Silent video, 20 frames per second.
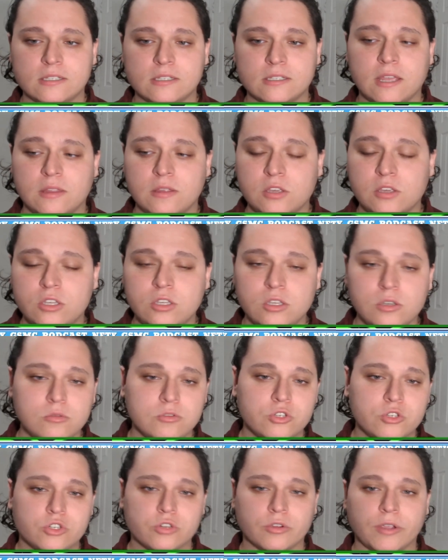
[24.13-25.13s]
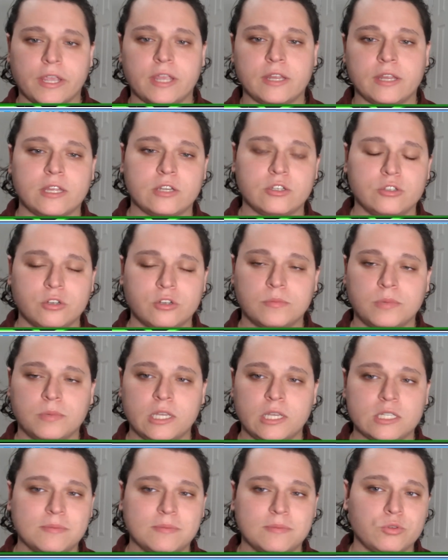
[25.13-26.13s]
and the huge trade that took
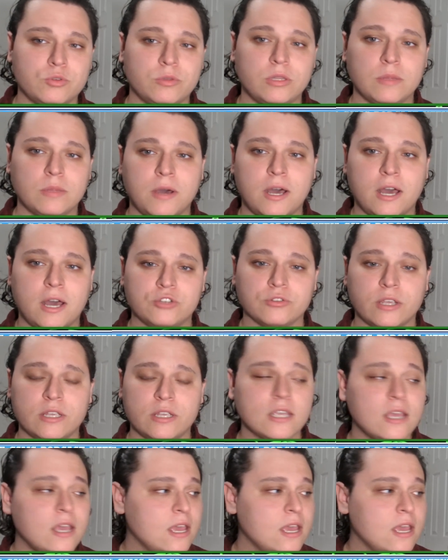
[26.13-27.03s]
place between the Padres